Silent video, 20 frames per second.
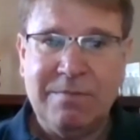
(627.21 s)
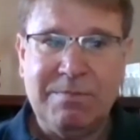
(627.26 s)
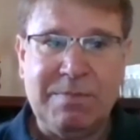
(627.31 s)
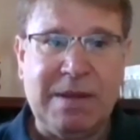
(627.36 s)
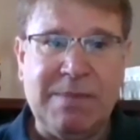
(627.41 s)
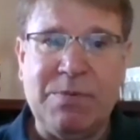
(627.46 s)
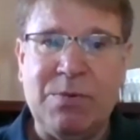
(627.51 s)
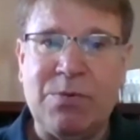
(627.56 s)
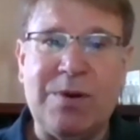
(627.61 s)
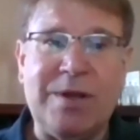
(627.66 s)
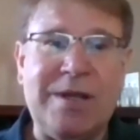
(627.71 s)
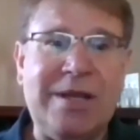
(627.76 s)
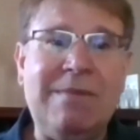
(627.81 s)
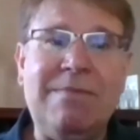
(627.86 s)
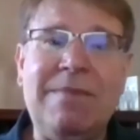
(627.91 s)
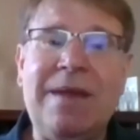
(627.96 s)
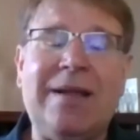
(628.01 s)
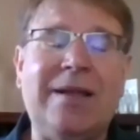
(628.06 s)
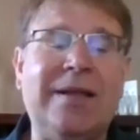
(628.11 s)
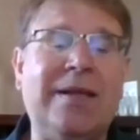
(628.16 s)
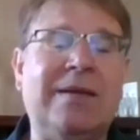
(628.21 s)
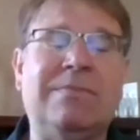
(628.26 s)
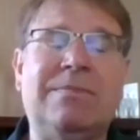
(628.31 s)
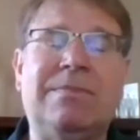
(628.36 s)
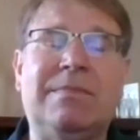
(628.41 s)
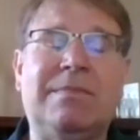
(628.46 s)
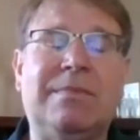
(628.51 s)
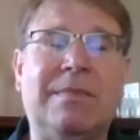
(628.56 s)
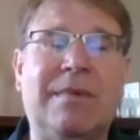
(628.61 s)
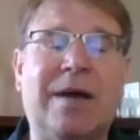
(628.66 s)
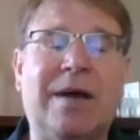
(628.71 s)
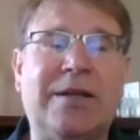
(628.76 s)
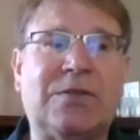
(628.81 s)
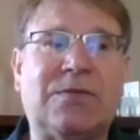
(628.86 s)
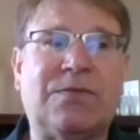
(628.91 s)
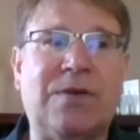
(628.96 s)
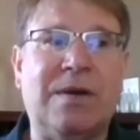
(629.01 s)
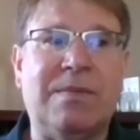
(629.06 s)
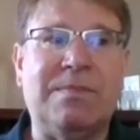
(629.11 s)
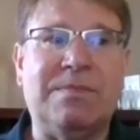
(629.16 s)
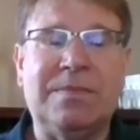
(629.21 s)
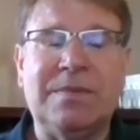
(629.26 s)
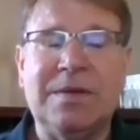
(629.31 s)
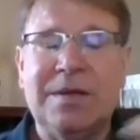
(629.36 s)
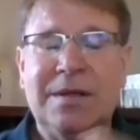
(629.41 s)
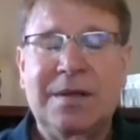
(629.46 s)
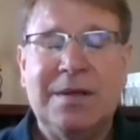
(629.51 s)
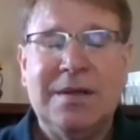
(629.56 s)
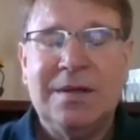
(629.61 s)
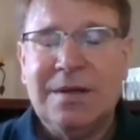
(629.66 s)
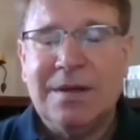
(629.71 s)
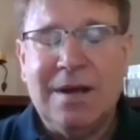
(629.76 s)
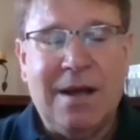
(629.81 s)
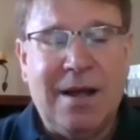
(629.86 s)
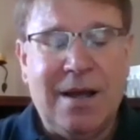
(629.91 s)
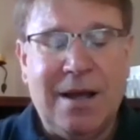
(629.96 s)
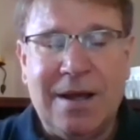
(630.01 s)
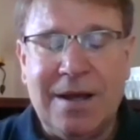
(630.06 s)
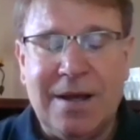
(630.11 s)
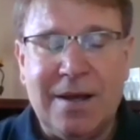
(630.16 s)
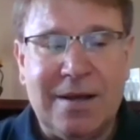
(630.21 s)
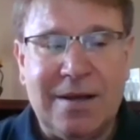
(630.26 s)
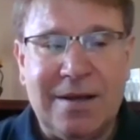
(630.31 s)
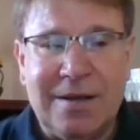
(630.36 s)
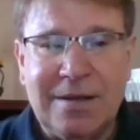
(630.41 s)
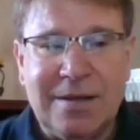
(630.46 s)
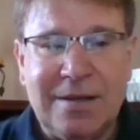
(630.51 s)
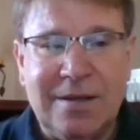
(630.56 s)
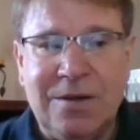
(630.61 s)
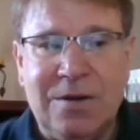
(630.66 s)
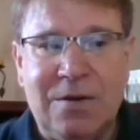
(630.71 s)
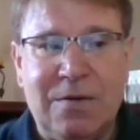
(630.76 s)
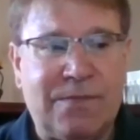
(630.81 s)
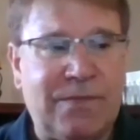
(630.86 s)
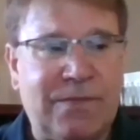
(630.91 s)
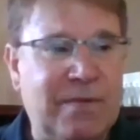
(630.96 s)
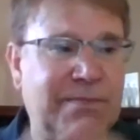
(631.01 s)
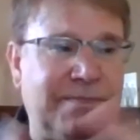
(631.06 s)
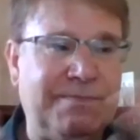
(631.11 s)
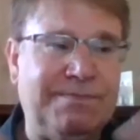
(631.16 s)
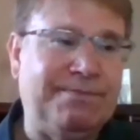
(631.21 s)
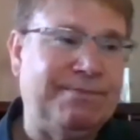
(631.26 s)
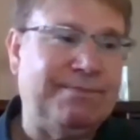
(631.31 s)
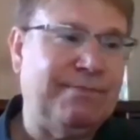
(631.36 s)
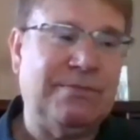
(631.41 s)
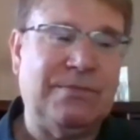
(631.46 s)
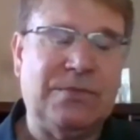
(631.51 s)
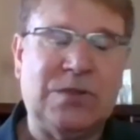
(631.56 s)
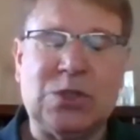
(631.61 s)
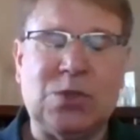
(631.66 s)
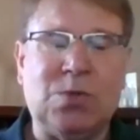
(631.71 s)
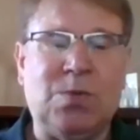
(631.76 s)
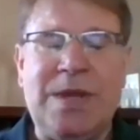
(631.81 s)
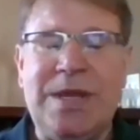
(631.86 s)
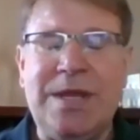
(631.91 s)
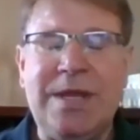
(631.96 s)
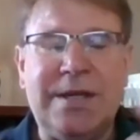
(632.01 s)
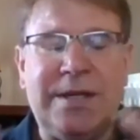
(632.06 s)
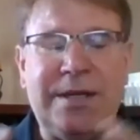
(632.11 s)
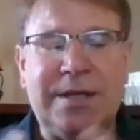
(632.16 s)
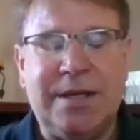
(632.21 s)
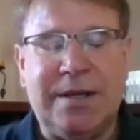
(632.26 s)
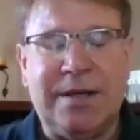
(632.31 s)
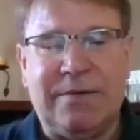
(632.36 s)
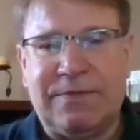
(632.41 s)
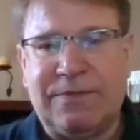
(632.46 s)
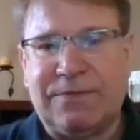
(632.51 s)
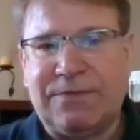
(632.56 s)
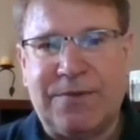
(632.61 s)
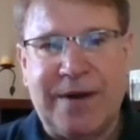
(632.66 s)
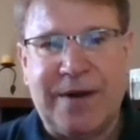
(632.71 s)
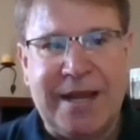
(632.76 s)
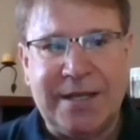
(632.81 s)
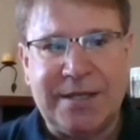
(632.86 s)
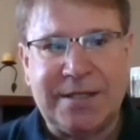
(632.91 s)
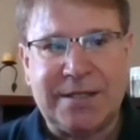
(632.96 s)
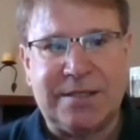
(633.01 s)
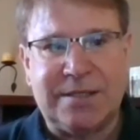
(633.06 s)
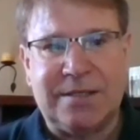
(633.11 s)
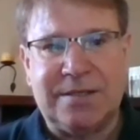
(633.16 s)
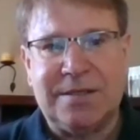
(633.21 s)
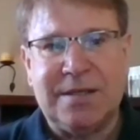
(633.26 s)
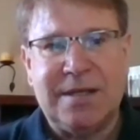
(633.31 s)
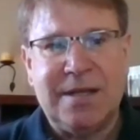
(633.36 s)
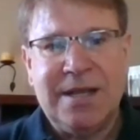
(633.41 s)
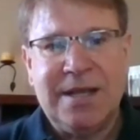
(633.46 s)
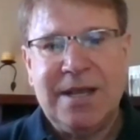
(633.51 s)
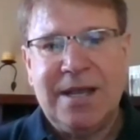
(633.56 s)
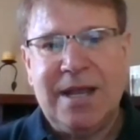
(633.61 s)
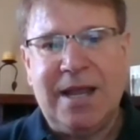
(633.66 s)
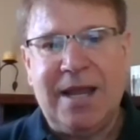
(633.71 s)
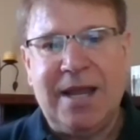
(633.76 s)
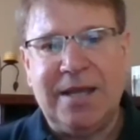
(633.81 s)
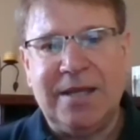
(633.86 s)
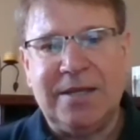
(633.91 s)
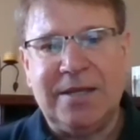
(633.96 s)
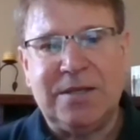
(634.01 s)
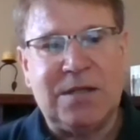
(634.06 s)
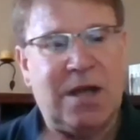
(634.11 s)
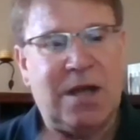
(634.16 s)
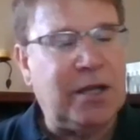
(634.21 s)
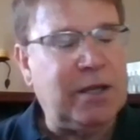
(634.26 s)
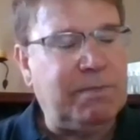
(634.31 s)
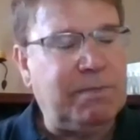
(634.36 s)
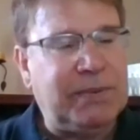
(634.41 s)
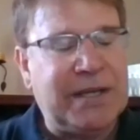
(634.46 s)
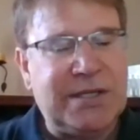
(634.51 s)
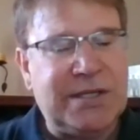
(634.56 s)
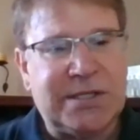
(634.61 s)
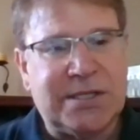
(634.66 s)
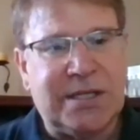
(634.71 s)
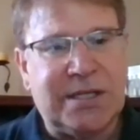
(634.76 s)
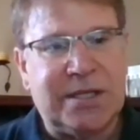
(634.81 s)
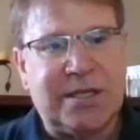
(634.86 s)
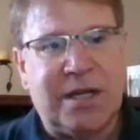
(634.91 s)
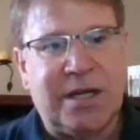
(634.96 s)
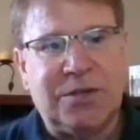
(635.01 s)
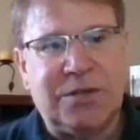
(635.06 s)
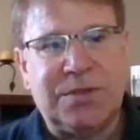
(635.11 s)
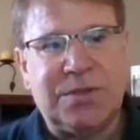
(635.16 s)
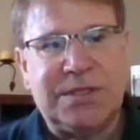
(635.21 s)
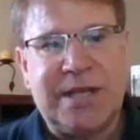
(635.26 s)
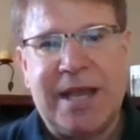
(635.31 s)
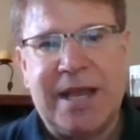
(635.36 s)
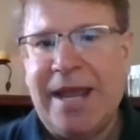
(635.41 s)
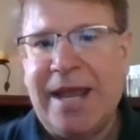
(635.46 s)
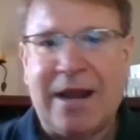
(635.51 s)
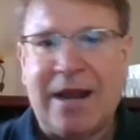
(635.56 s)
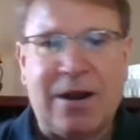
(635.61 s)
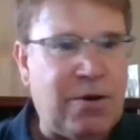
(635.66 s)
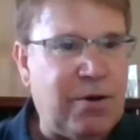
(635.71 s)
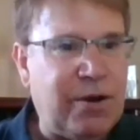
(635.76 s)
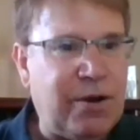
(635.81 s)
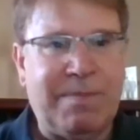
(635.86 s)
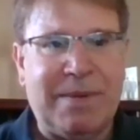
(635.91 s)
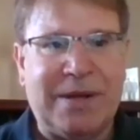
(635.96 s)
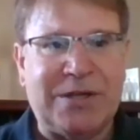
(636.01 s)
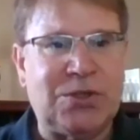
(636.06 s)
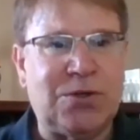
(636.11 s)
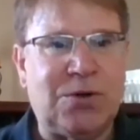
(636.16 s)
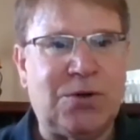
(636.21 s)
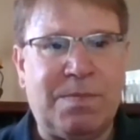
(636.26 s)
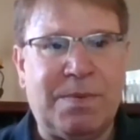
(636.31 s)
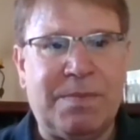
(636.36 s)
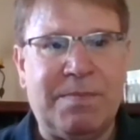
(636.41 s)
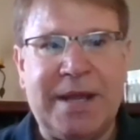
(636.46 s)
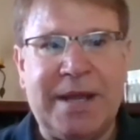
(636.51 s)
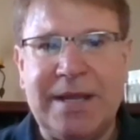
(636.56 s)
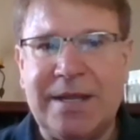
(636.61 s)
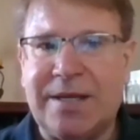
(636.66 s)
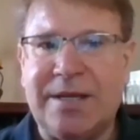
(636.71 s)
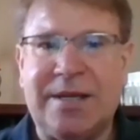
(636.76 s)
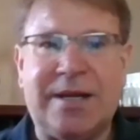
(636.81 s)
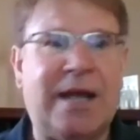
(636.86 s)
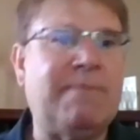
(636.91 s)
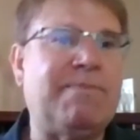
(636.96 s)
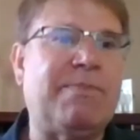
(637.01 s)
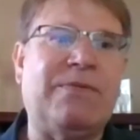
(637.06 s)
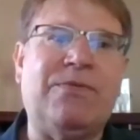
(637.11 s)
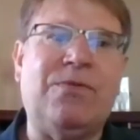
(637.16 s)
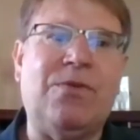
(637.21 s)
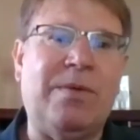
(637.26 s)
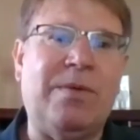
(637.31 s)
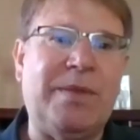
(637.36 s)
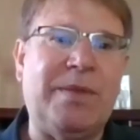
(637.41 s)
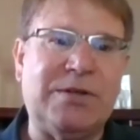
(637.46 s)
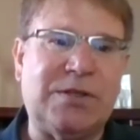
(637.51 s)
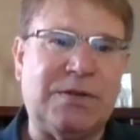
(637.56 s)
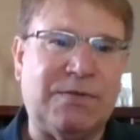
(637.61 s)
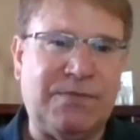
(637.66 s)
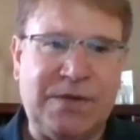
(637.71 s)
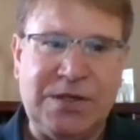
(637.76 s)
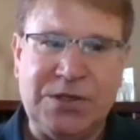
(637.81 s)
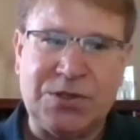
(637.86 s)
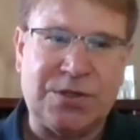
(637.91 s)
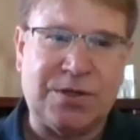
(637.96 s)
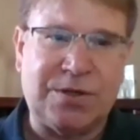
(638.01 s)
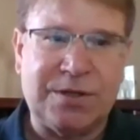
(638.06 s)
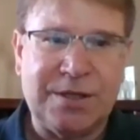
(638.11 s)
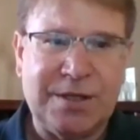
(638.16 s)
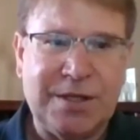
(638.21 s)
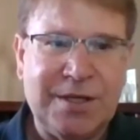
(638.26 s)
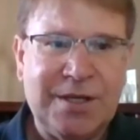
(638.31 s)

People were emailing us from, uh, you know, from Sweden and France and and other places in the country, say, hey, I heard about your open mic. Can I perform there as a feature?